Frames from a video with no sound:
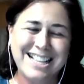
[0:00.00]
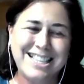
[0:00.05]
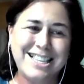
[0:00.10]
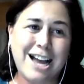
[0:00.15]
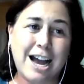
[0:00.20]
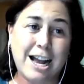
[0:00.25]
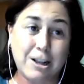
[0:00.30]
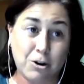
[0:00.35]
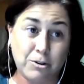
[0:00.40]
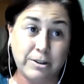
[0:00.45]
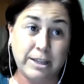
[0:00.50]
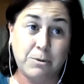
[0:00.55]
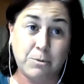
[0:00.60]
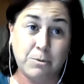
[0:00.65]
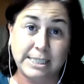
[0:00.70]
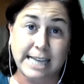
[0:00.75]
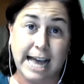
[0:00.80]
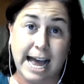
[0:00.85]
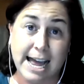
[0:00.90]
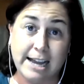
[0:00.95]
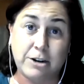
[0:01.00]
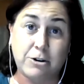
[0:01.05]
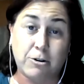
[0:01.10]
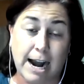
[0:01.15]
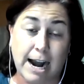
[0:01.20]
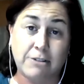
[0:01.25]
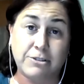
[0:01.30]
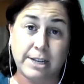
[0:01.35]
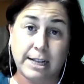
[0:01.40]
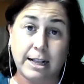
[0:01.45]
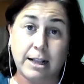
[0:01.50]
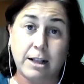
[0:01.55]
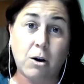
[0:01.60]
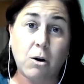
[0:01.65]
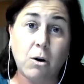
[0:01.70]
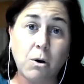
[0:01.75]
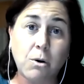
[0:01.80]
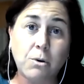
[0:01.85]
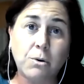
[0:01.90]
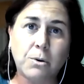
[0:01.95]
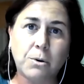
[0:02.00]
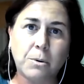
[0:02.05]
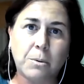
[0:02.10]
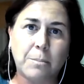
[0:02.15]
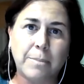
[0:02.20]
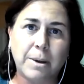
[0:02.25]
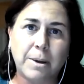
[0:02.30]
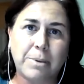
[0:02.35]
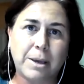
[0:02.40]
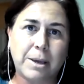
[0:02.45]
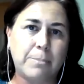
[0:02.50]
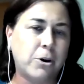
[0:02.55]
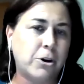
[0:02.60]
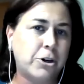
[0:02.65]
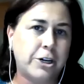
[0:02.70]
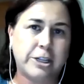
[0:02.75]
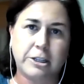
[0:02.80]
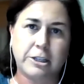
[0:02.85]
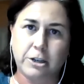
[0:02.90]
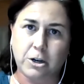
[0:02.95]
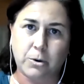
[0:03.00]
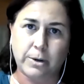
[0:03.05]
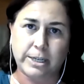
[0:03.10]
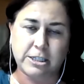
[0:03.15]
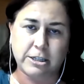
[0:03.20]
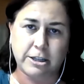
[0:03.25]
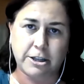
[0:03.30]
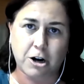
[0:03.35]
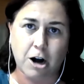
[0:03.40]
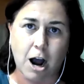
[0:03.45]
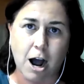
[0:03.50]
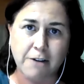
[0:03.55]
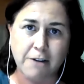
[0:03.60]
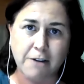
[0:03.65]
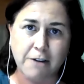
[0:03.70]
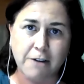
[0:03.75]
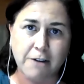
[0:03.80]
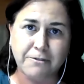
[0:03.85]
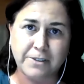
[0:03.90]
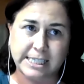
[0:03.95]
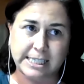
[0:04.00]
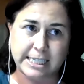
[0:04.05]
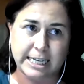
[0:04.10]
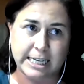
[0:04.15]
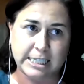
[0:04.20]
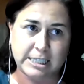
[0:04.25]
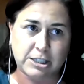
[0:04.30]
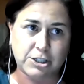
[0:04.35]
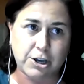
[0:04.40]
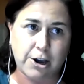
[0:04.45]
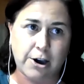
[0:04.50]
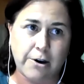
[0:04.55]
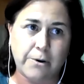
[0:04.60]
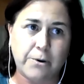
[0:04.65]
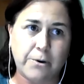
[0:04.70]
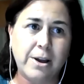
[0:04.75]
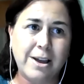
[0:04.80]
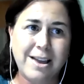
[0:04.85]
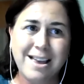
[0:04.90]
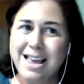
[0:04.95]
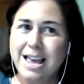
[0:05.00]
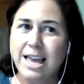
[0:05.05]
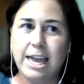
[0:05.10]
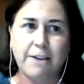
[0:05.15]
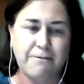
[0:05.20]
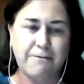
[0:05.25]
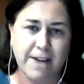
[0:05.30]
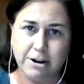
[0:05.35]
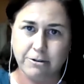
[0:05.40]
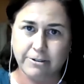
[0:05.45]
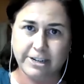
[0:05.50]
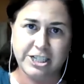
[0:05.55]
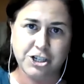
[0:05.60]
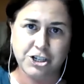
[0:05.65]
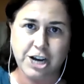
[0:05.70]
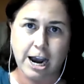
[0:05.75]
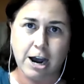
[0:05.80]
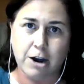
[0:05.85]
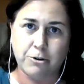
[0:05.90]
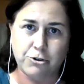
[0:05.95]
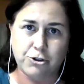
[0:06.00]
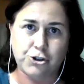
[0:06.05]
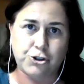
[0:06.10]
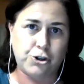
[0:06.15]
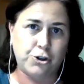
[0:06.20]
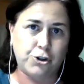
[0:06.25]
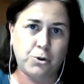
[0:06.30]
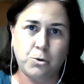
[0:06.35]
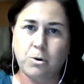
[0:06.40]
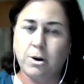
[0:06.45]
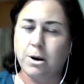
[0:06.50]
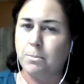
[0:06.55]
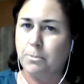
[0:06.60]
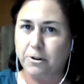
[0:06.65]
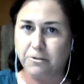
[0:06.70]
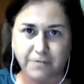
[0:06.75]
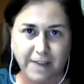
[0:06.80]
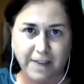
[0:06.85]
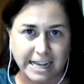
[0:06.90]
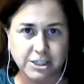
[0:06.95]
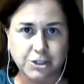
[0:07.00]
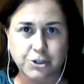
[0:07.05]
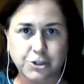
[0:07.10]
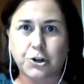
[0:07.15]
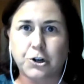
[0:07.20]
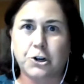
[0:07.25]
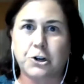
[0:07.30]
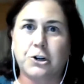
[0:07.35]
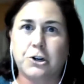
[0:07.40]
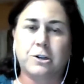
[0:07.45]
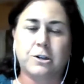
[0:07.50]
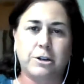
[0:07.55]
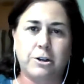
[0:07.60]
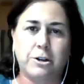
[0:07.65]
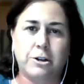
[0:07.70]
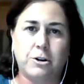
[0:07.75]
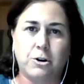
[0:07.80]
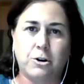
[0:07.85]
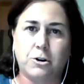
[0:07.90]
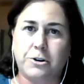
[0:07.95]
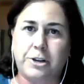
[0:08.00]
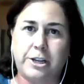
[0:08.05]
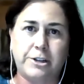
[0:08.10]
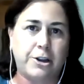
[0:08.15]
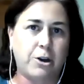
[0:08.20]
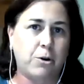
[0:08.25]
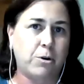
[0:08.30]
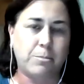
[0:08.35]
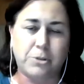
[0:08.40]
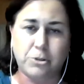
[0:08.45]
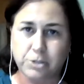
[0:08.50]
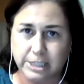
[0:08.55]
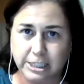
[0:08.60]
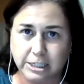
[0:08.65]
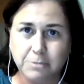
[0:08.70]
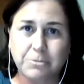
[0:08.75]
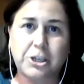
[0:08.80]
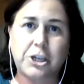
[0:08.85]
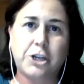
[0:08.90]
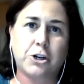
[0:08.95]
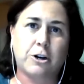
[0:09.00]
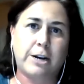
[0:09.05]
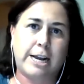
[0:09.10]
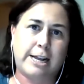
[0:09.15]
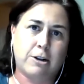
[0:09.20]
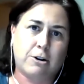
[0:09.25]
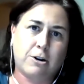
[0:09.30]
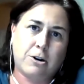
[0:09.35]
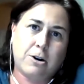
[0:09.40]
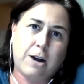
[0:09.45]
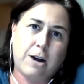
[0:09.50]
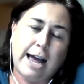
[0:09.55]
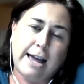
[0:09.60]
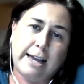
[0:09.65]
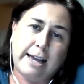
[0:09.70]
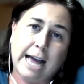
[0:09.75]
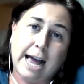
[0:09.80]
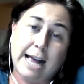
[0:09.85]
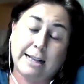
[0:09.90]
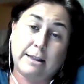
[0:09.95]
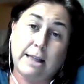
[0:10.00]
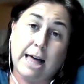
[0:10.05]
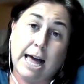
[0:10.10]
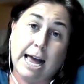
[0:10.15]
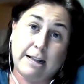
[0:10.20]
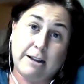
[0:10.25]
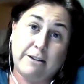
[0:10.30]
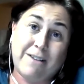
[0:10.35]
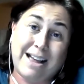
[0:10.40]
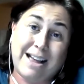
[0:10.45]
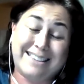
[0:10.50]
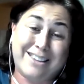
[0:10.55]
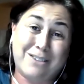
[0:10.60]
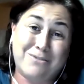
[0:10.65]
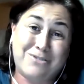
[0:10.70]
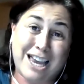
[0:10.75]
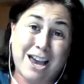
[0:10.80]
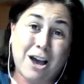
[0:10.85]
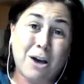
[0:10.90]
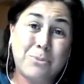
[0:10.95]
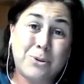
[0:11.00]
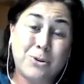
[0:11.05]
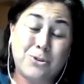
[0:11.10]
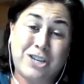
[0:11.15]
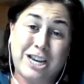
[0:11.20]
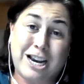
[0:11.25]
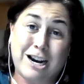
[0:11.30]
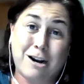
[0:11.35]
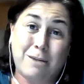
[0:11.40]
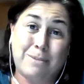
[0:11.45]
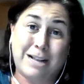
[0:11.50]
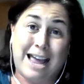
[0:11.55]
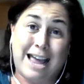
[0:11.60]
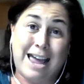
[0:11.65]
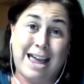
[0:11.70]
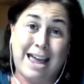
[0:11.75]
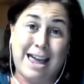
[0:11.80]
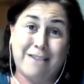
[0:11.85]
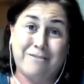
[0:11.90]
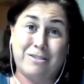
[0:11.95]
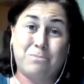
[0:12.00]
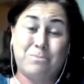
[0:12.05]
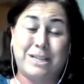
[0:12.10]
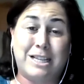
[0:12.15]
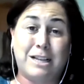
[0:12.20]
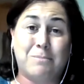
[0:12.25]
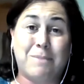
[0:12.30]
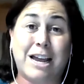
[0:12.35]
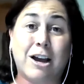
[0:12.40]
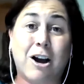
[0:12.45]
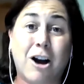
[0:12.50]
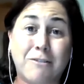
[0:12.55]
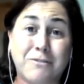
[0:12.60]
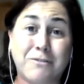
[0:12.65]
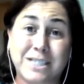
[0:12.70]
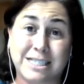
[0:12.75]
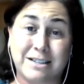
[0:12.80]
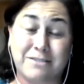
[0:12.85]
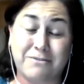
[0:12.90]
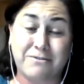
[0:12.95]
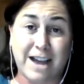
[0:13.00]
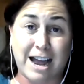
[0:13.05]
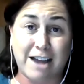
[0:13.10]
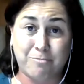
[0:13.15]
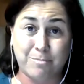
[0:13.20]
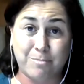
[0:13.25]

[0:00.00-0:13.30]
not only was I grounded at home, people couldn't go into their offices. So if I reached out to a professor or, you know, a museum curator, I got a lot of, I'd love to help you, Tara, but I haven't been in my office in five